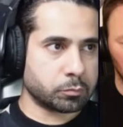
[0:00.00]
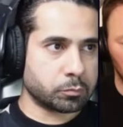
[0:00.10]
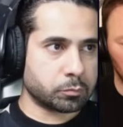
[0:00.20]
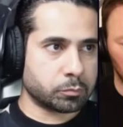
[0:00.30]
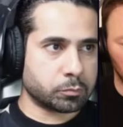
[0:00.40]

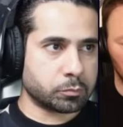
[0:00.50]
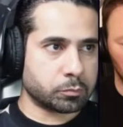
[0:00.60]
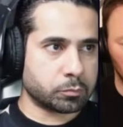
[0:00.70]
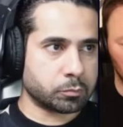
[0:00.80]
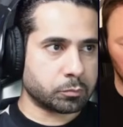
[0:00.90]

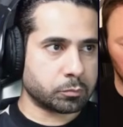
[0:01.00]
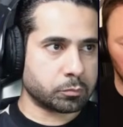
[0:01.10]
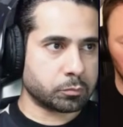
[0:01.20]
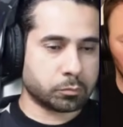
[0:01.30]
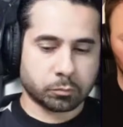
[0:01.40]

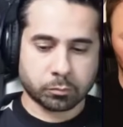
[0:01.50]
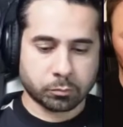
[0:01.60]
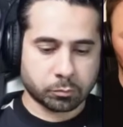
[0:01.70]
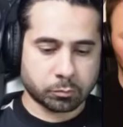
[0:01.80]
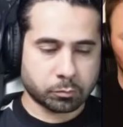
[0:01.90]

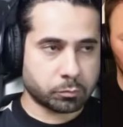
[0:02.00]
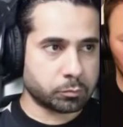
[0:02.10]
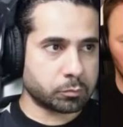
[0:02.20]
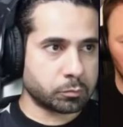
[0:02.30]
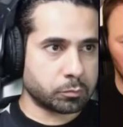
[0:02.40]

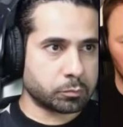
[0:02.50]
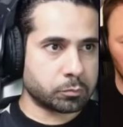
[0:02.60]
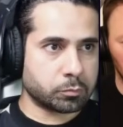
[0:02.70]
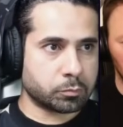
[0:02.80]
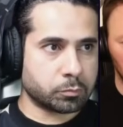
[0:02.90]

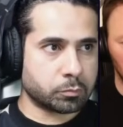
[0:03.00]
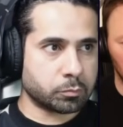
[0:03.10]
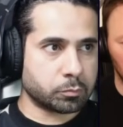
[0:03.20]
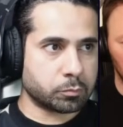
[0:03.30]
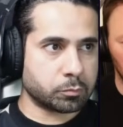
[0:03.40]

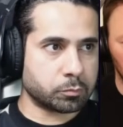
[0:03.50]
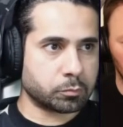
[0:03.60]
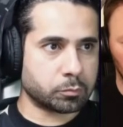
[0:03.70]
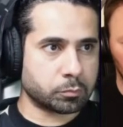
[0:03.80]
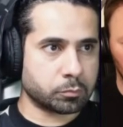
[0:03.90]

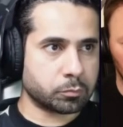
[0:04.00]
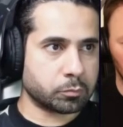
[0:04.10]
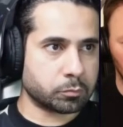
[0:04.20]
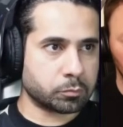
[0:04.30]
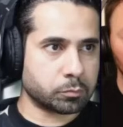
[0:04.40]

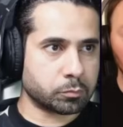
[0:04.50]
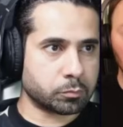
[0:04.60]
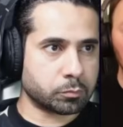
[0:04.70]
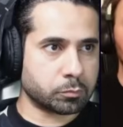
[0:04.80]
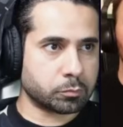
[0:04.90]

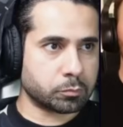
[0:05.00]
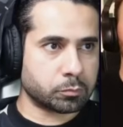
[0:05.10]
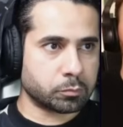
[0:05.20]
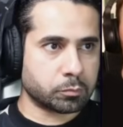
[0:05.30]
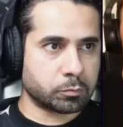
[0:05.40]

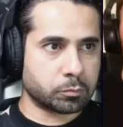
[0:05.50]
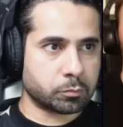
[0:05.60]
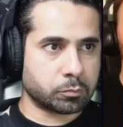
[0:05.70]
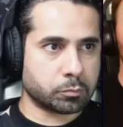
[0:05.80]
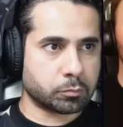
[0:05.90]

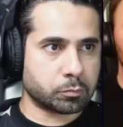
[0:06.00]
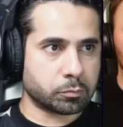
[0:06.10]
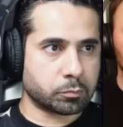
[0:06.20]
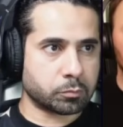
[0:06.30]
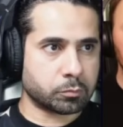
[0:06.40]

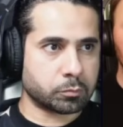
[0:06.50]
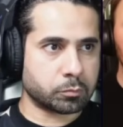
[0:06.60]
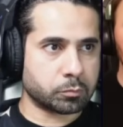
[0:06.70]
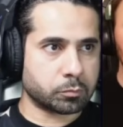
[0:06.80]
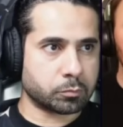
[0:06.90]

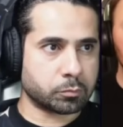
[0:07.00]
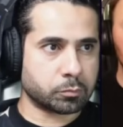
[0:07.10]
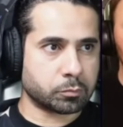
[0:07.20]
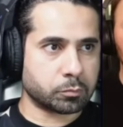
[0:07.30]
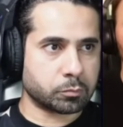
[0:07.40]

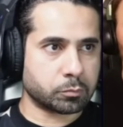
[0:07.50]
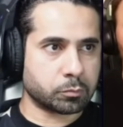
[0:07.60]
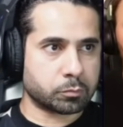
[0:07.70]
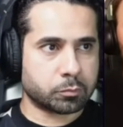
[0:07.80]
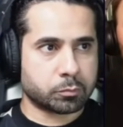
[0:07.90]
The person shown says nothing.